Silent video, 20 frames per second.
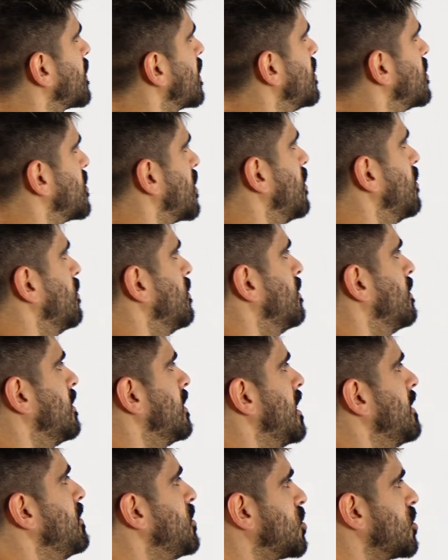So
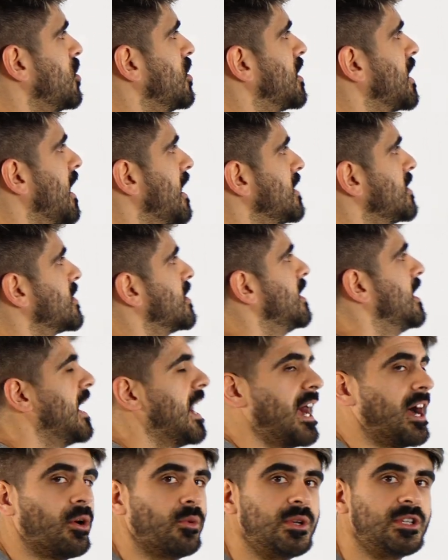let me show you guys
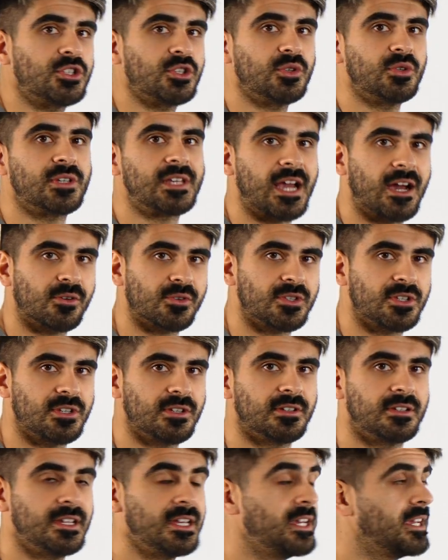how we do
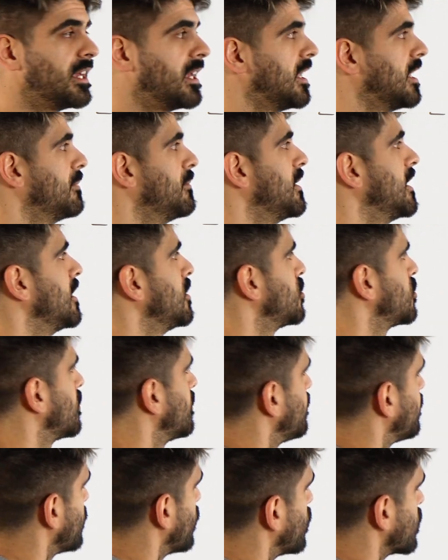Gaussian
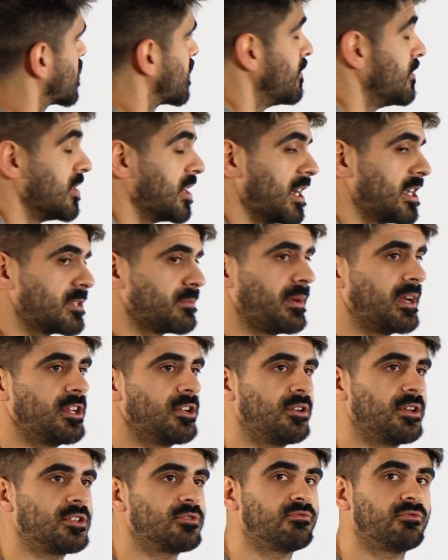elimination, or some of you guys might
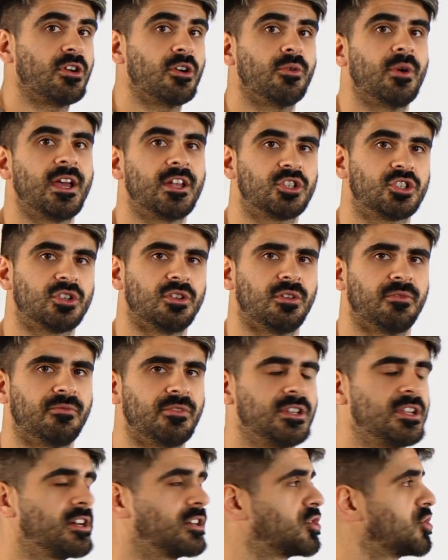know as row echelon
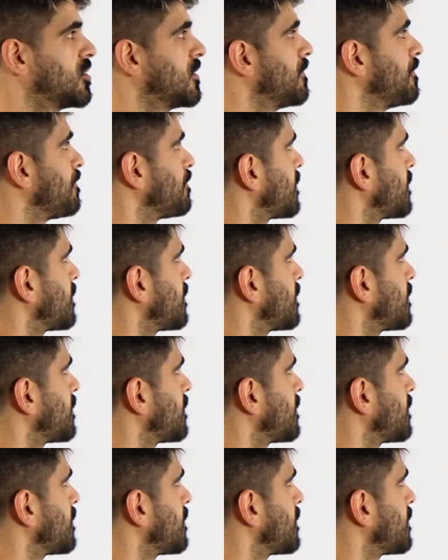reduction.